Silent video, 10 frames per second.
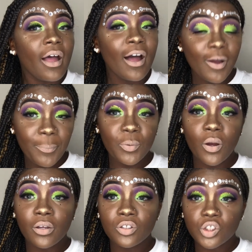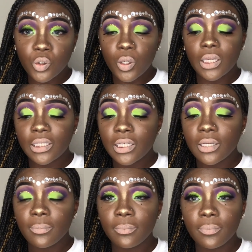I hope you all enjoyed
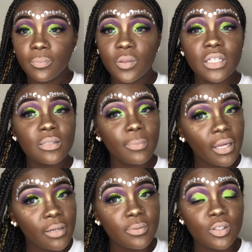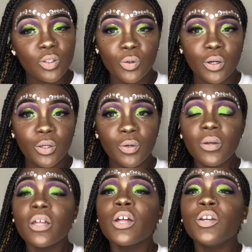this makeup tutorial.
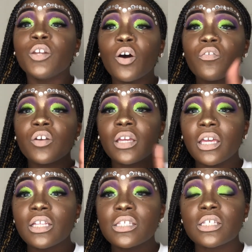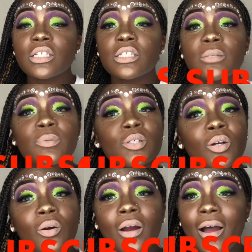Don't forget to
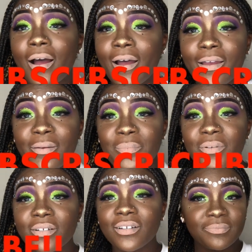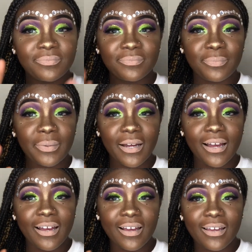subscribe.
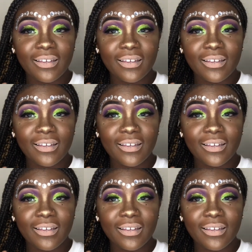Bye.